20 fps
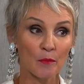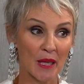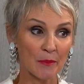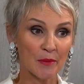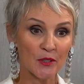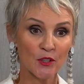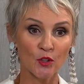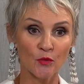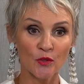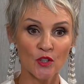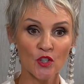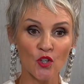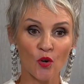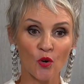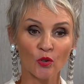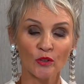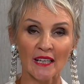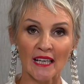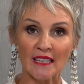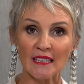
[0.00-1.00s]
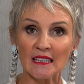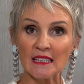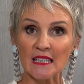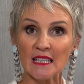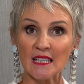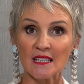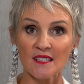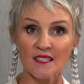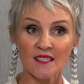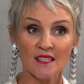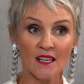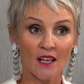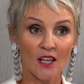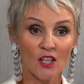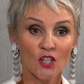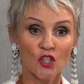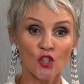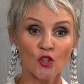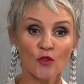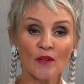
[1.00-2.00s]
Maybe you were taught that it is
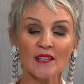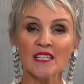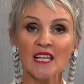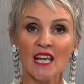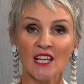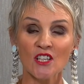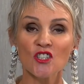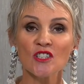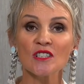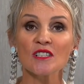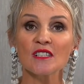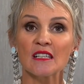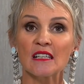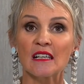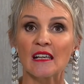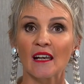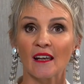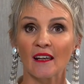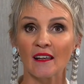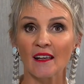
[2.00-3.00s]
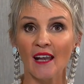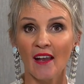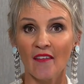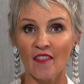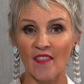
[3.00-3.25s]
too attention-seeking,